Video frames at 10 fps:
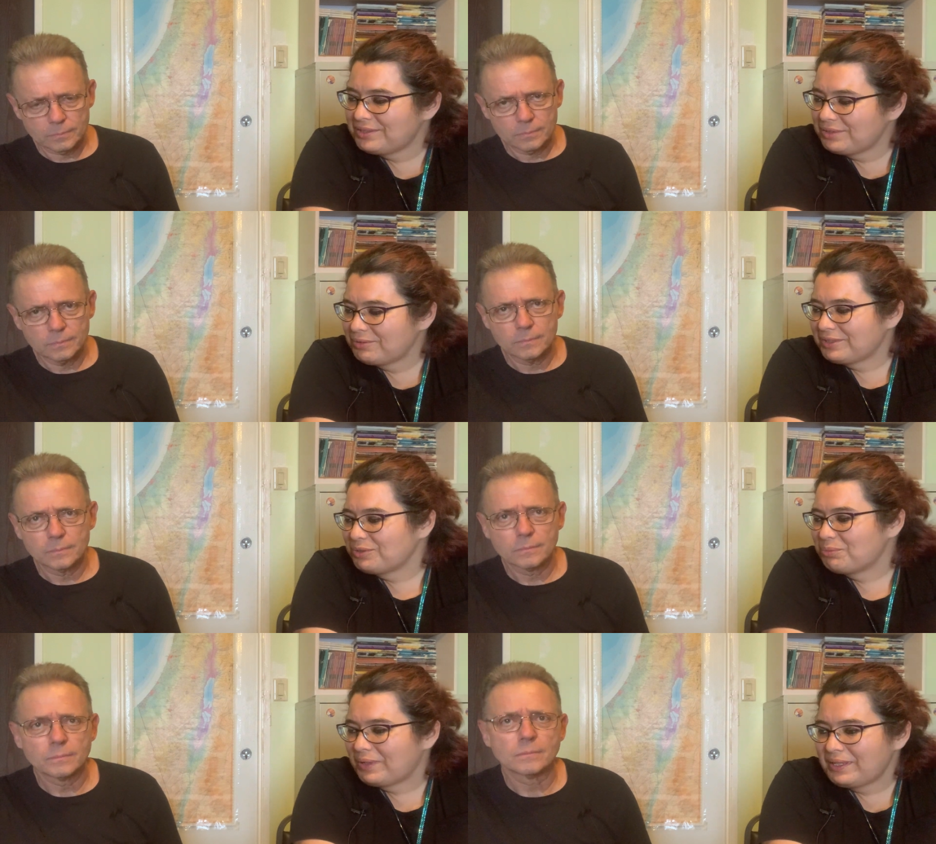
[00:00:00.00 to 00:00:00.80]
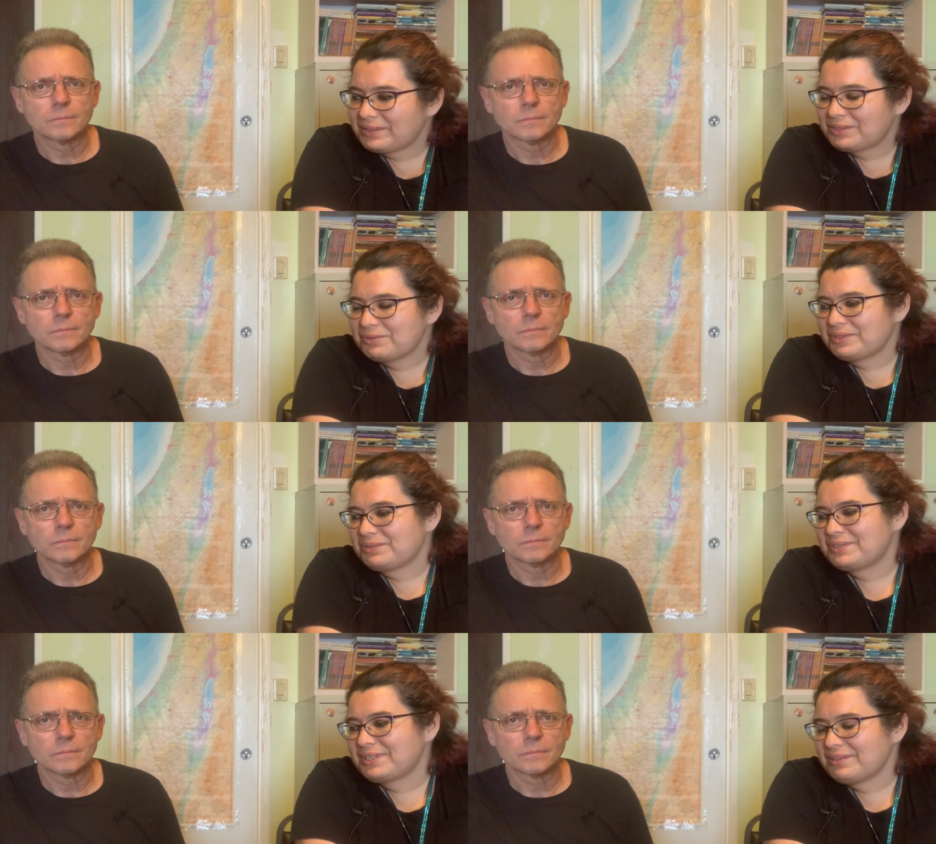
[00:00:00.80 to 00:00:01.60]
Speaker 1: to you in new ways. You
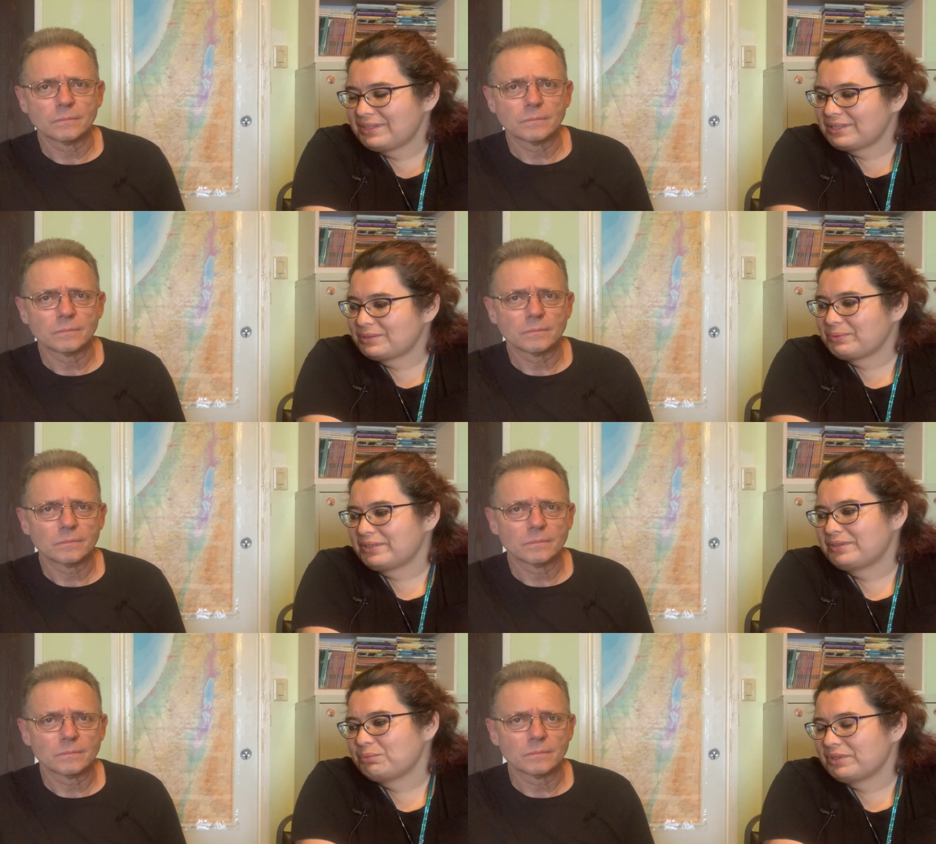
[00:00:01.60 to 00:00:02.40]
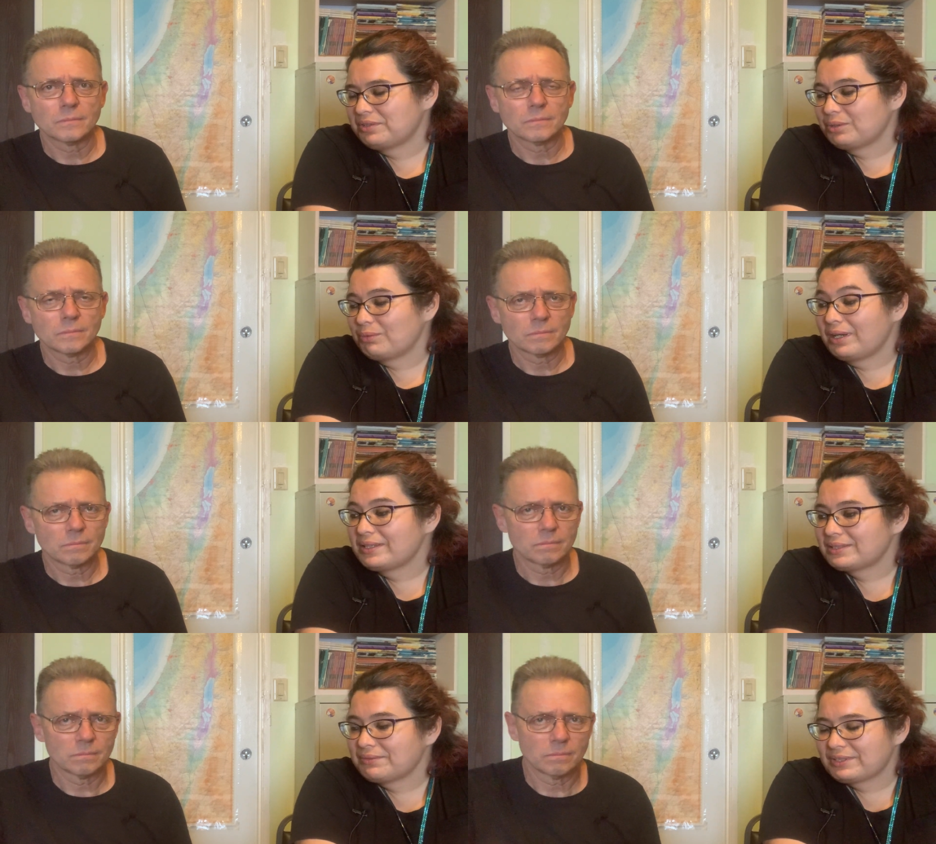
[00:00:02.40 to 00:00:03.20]
you see things with with new
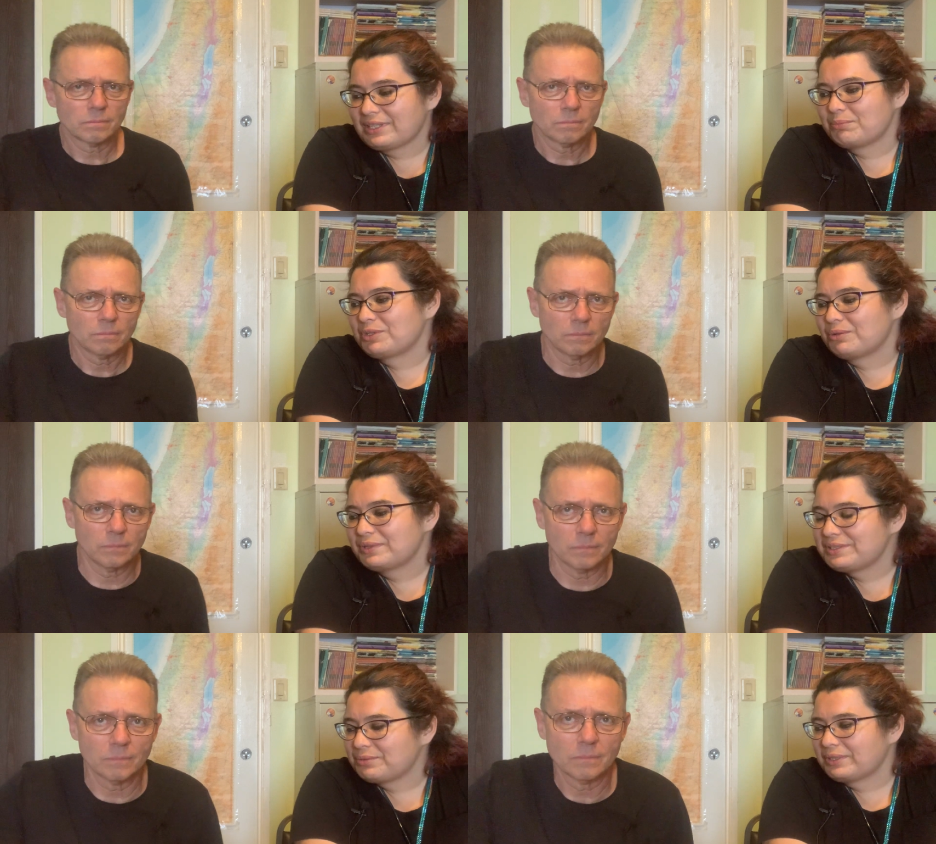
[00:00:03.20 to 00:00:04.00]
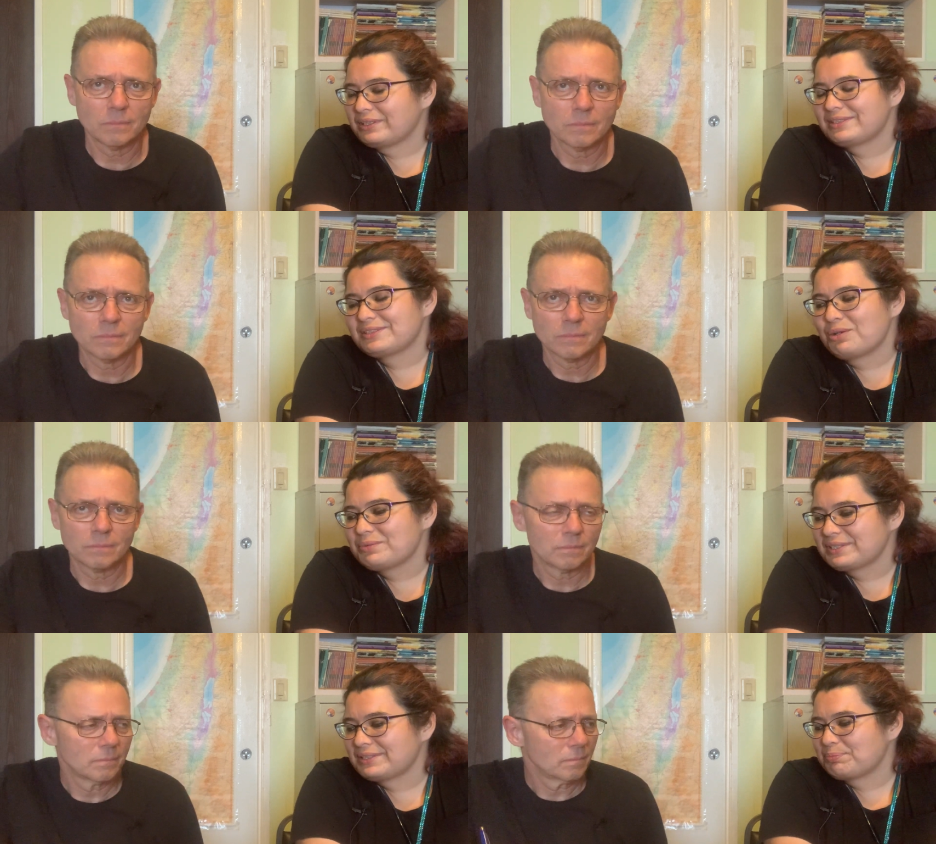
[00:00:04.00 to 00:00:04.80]
eyes every time you go mm into it, and it's
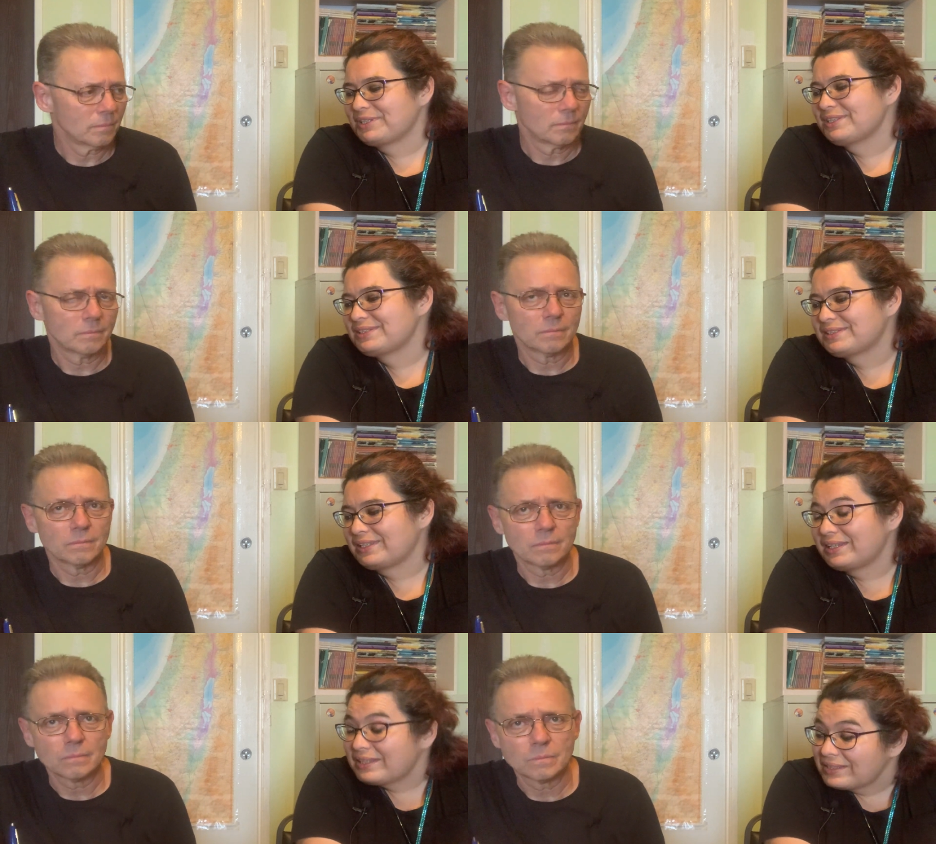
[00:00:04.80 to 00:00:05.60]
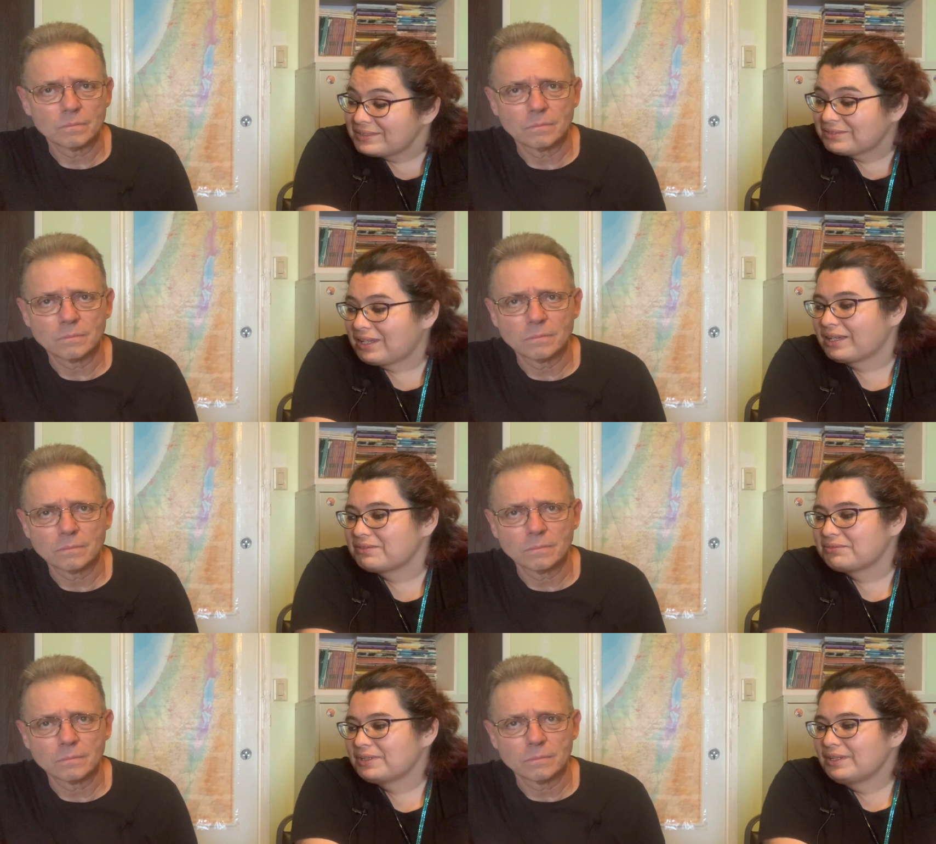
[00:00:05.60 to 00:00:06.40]
always because it, it is
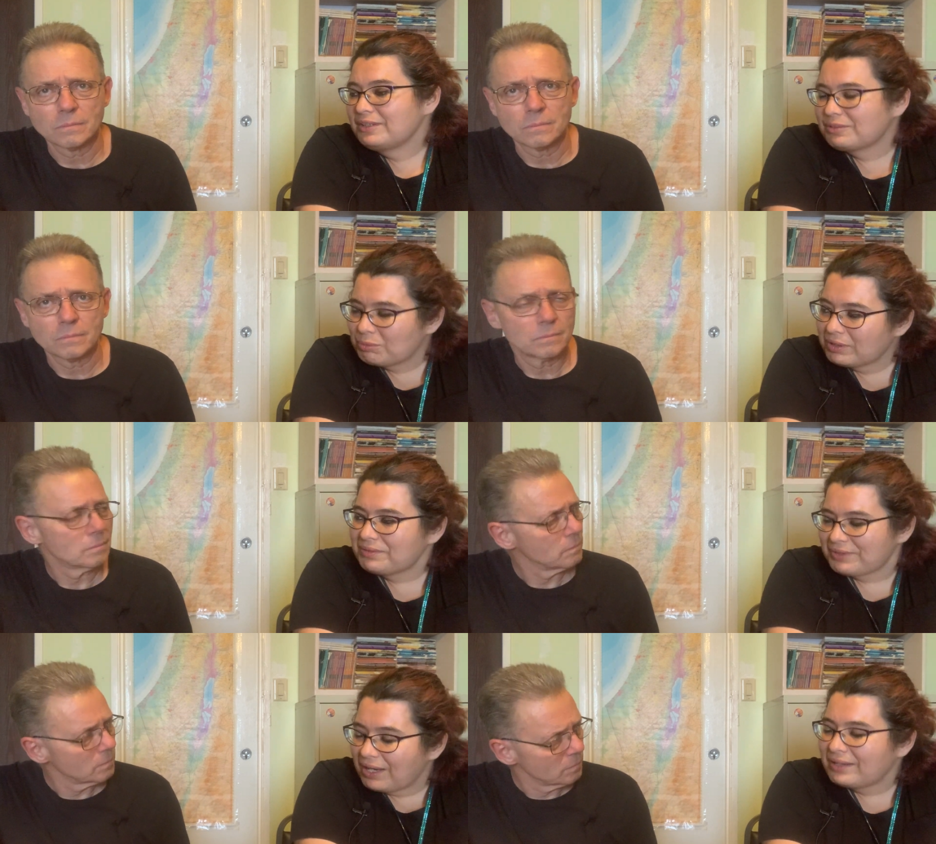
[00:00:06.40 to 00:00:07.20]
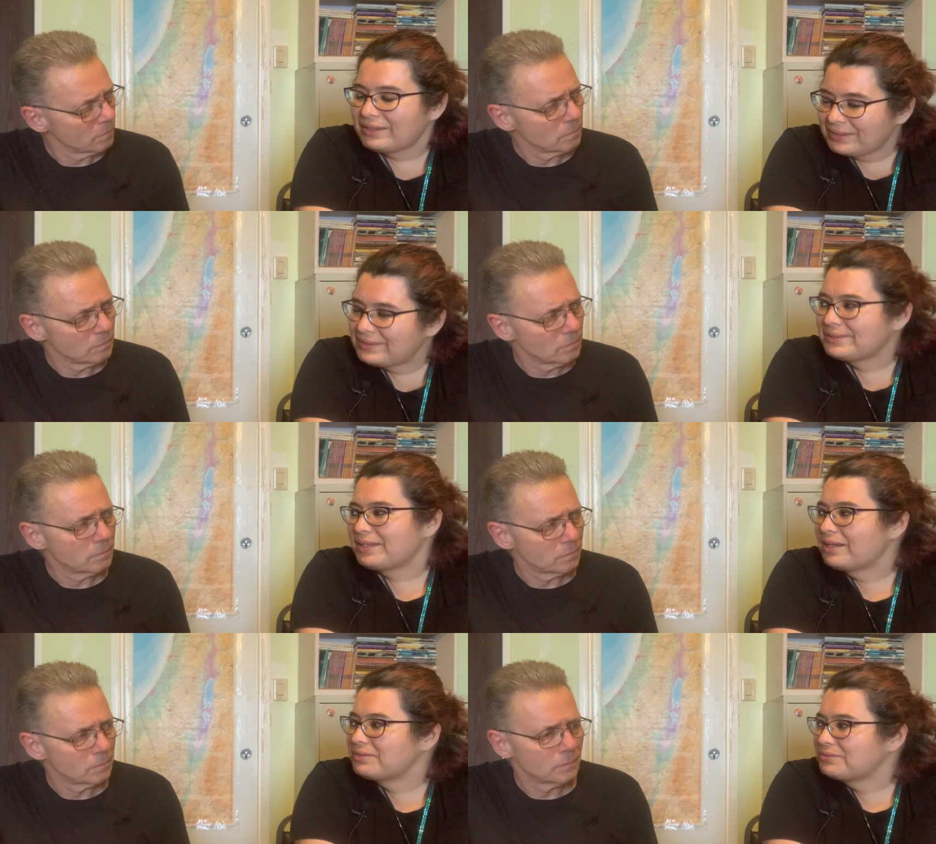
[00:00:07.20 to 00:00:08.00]
alive. The Word of God is
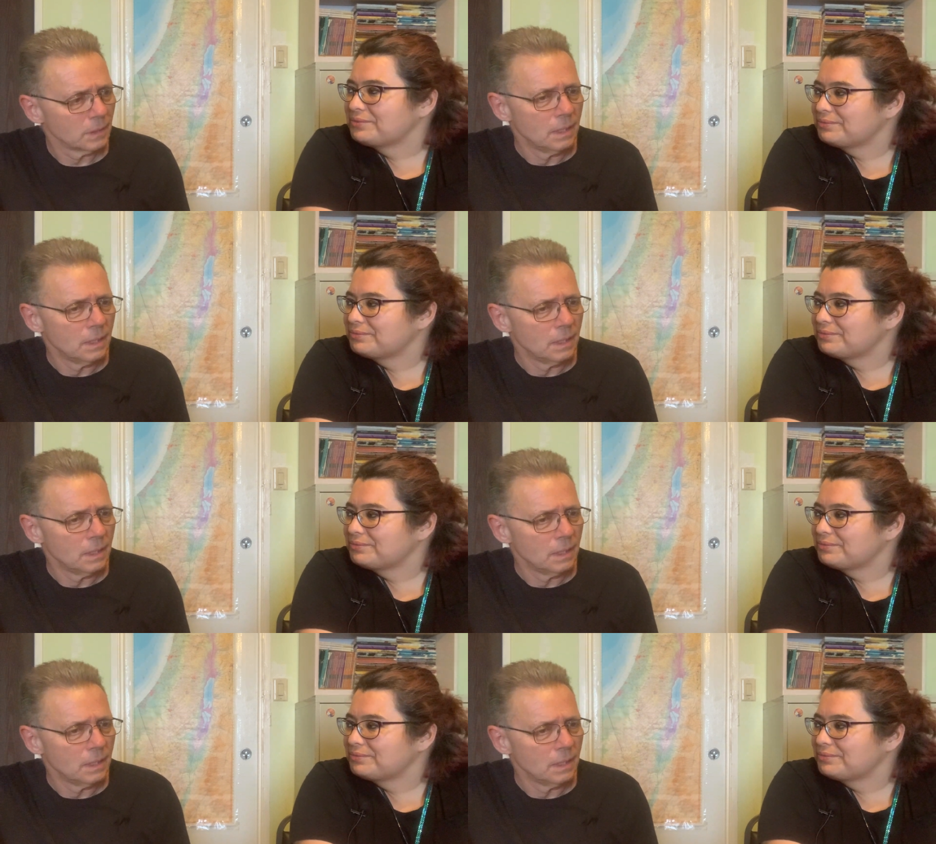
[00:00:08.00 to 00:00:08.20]
alive.